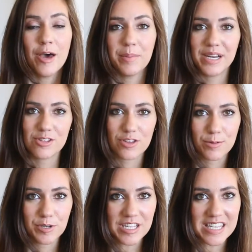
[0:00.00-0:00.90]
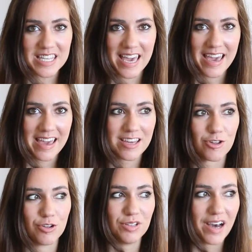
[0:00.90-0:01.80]
but I just want to say
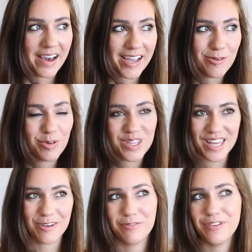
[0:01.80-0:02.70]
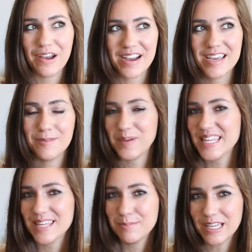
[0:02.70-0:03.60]
July was a very
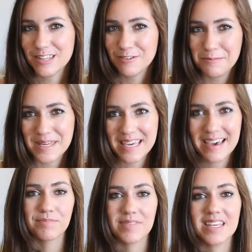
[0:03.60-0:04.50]
amazing month for me.